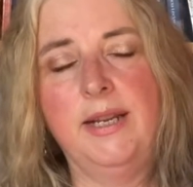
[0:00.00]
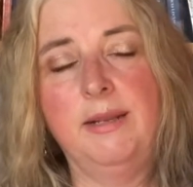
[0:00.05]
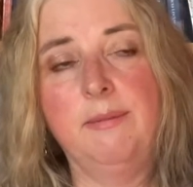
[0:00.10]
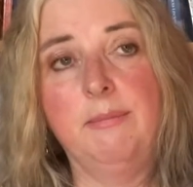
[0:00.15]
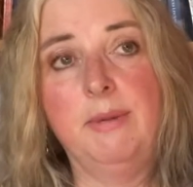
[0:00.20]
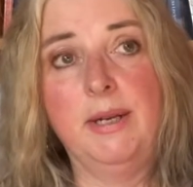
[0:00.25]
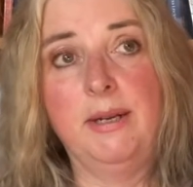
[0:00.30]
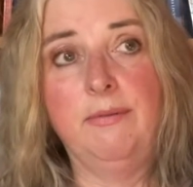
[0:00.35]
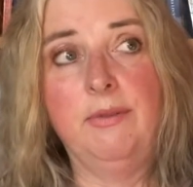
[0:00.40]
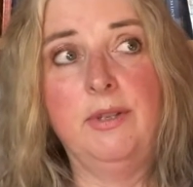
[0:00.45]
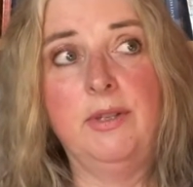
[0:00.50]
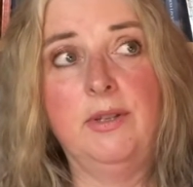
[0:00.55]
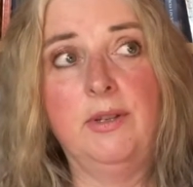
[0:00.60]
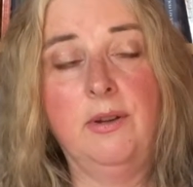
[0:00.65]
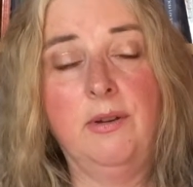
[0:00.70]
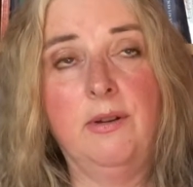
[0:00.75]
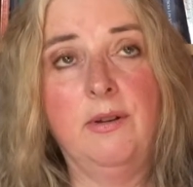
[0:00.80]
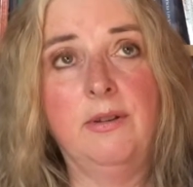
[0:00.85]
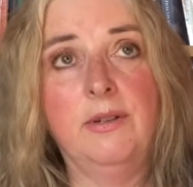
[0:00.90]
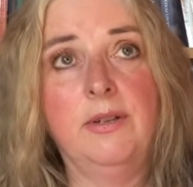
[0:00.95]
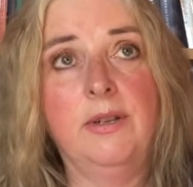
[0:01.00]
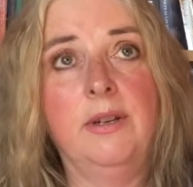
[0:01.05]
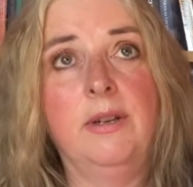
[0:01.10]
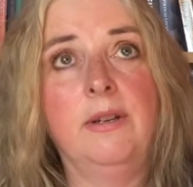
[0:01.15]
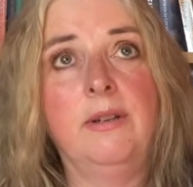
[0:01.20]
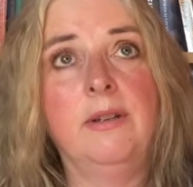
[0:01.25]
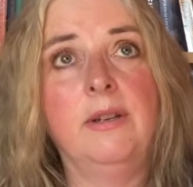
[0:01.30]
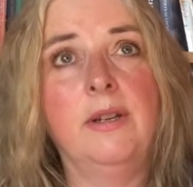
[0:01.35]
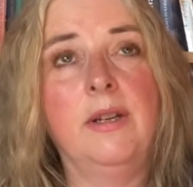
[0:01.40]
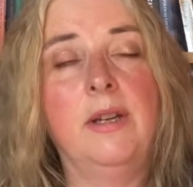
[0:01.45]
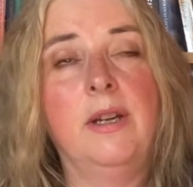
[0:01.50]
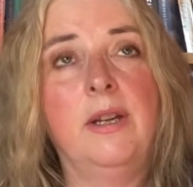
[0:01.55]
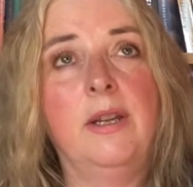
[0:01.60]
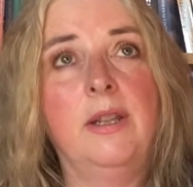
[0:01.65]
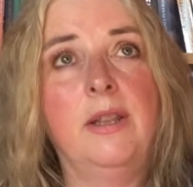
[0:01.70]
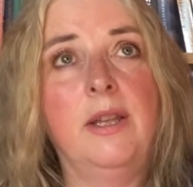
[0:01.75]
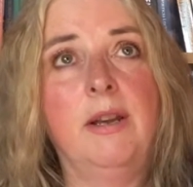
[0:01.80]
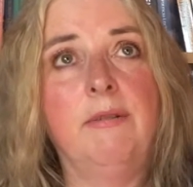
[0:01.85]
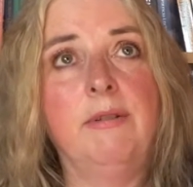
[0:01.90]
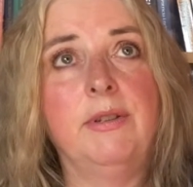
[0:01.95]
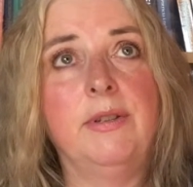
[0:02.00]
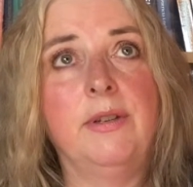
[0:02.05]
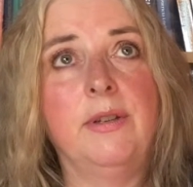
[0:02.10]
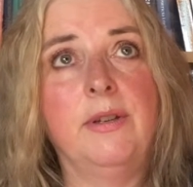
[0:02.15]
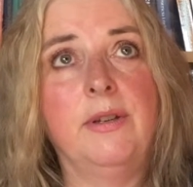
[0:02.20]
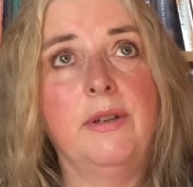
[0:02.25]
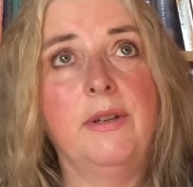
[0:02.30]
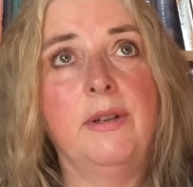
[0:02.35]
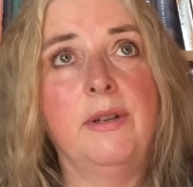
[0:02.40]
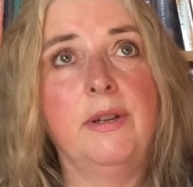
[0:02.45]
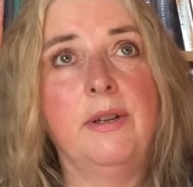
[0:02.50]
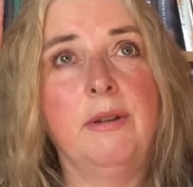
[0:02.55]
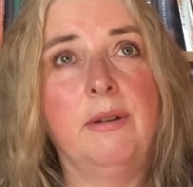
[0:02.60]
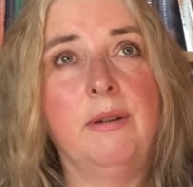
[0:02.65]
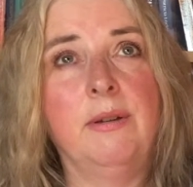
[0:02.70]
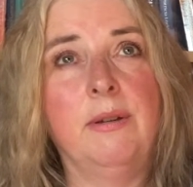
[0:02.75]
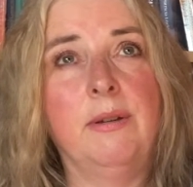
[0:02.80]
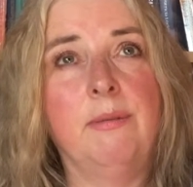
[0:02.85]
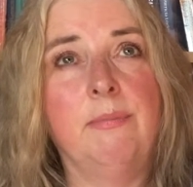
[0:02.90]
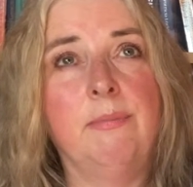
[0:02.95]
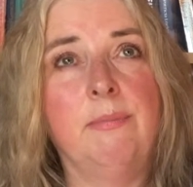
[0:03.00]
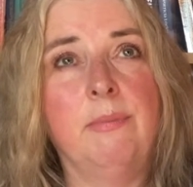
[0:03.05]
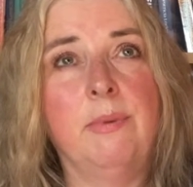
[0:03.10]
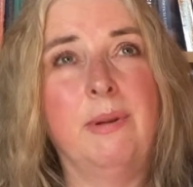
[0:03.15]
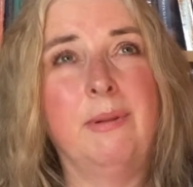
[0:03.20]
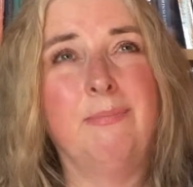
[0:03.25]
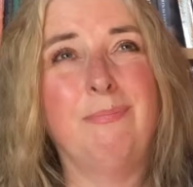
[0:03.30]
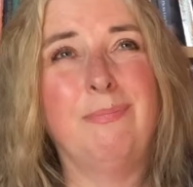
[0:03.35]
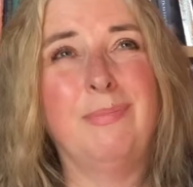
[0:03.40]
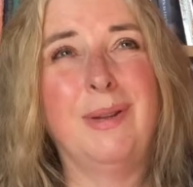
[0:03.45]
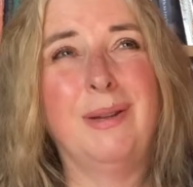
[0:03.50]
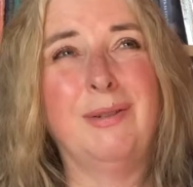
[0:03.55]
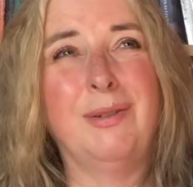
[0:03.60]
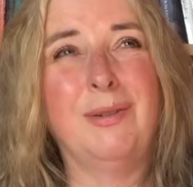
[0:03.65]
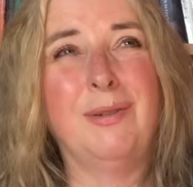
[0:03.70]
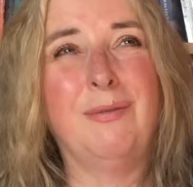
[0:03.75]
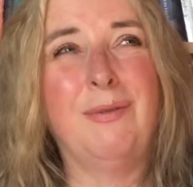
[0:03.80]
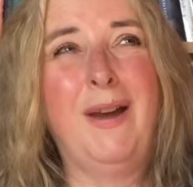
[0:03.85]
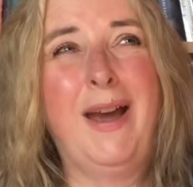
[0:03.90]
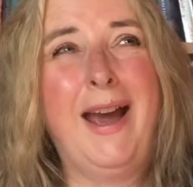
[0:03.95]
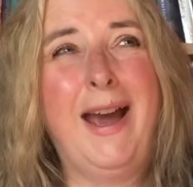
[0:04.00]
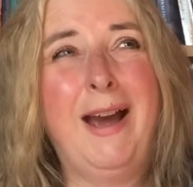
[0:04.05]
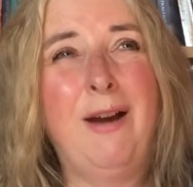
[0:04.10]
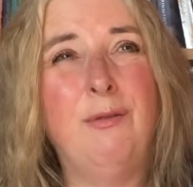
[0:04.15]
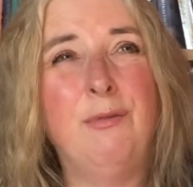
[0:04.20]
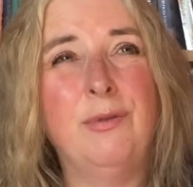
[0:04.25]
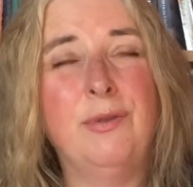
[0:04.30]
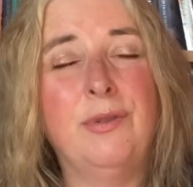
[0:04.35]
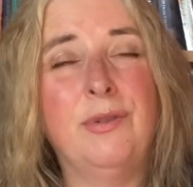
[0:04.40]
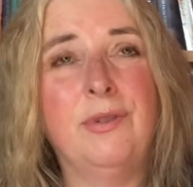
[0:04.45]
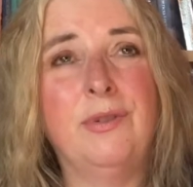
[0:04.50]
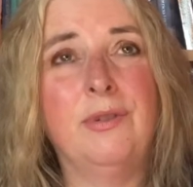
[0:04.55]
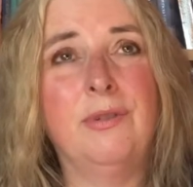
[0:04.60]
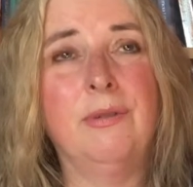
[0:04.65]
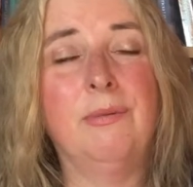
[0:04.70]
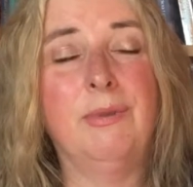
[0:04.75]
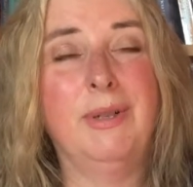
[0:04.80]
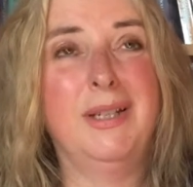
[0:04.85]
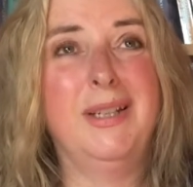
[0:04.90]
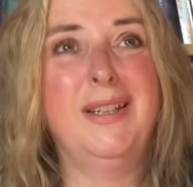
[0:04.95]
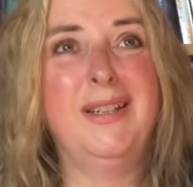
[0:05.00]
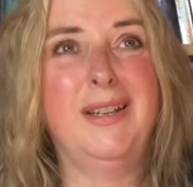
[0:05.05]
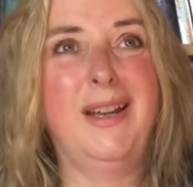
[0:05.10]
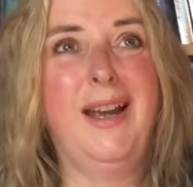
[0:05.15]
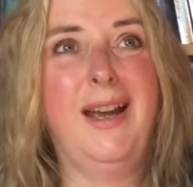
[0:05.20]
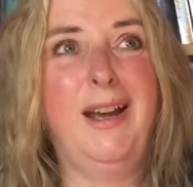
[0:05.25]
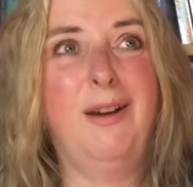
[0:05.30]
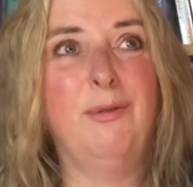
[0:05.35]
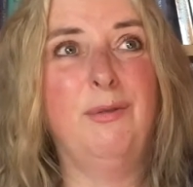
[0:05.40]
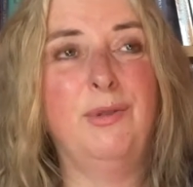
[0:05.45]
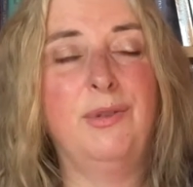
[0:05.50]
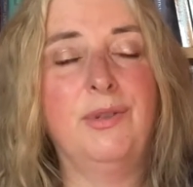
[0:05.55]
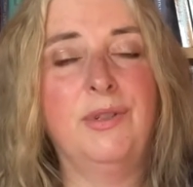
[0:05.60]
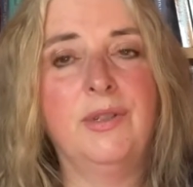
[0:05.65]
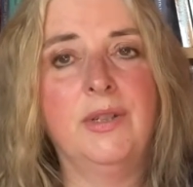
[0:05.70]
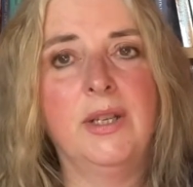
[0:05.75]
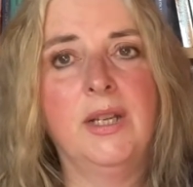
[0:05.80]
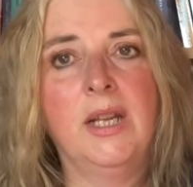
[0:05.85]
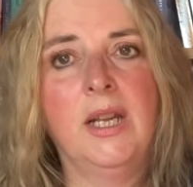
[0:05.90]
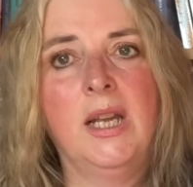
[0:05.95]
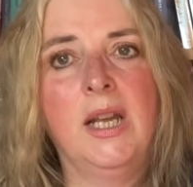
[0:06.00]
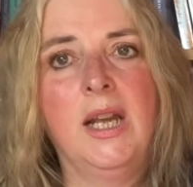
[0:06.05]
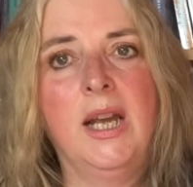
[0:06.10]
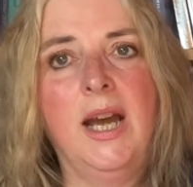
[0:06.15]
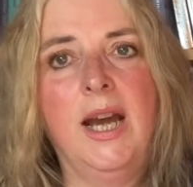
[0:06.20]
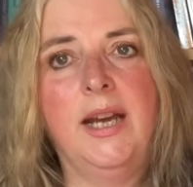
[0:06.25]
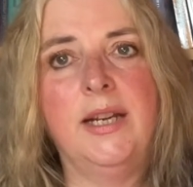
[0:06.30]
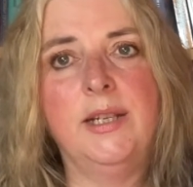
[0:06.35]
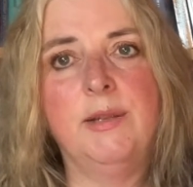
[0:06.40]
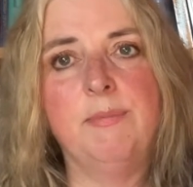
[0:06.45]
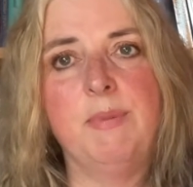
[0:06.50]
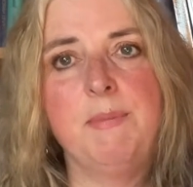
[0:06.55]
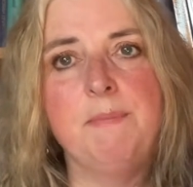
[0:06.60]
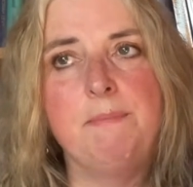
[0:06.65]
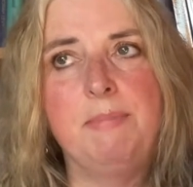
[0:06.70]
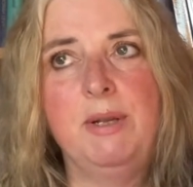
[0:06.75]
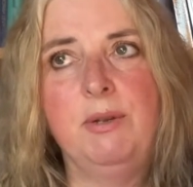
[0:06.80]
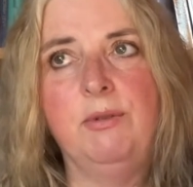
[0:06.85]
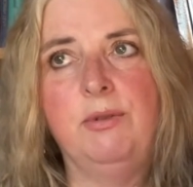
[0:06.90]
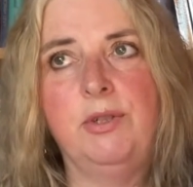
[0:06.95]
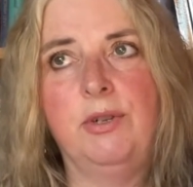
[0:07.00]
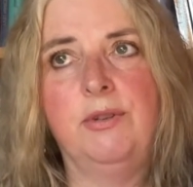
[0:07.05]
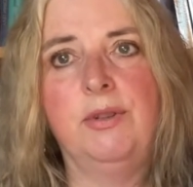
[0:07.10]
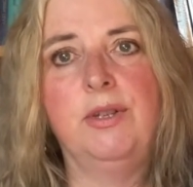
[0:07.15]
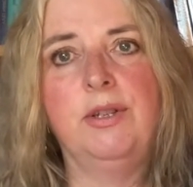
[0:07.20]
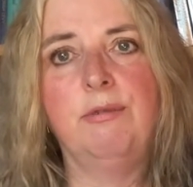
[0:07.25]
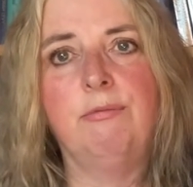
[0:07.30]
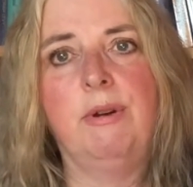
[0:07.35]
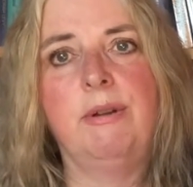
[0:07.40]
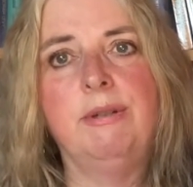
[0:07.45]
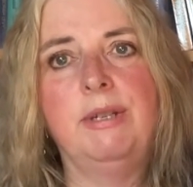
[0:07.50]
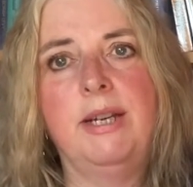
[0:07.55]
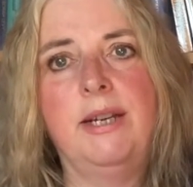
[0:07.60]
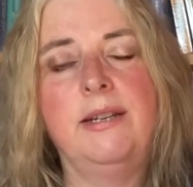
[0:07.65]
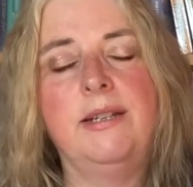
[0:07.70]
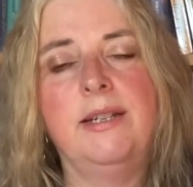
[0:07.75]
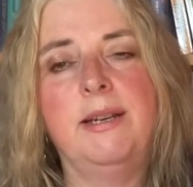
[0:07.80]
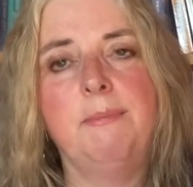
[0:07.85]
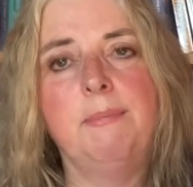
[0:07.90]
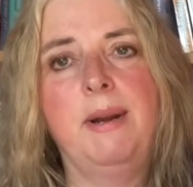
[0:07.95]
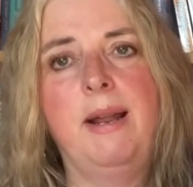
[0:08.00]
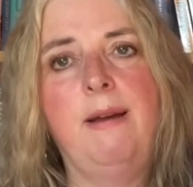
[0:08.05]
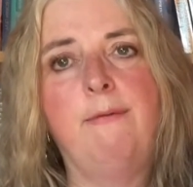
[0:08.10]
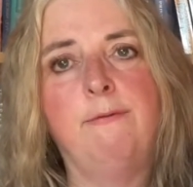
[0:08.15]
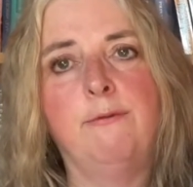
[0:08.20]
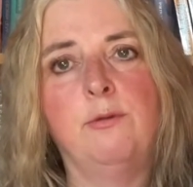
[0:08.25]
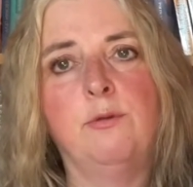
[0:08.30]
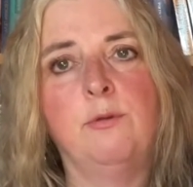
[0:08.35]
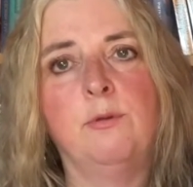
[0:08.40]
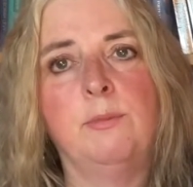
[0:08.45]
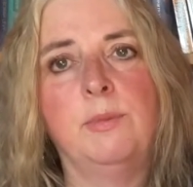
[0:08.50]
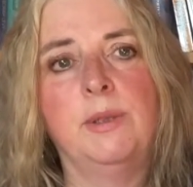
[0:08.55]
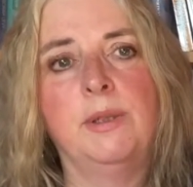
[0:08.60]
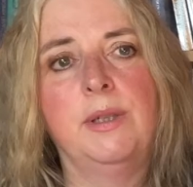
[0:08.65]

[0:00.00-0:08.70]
In the middle of this garden, there is a sort of house. Well, it is a house. And it's been built on this rotating platform.